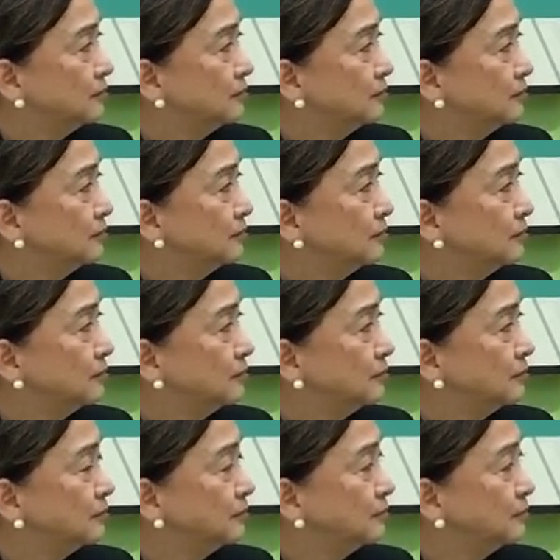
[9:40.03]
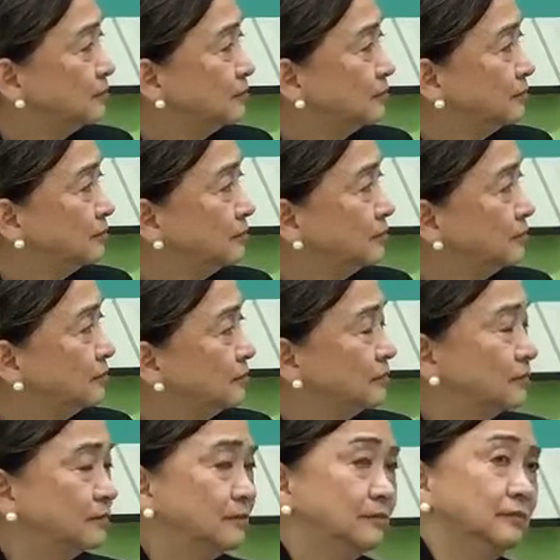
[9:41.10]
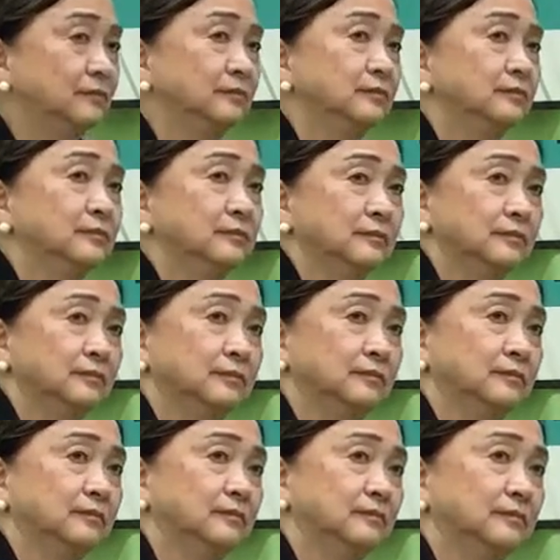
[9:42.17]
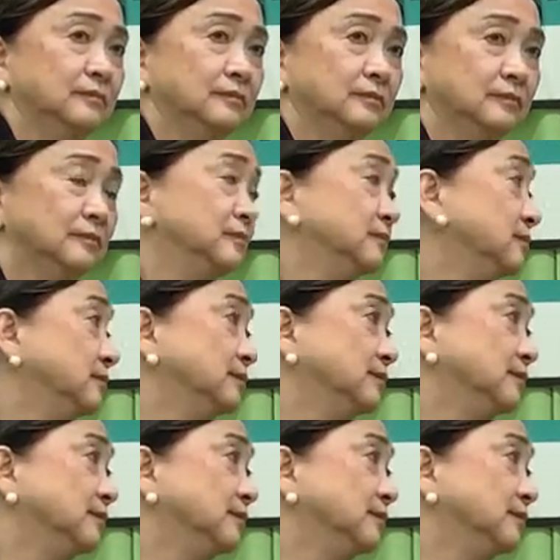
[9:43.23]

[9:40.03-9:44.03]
This person isn't speaking.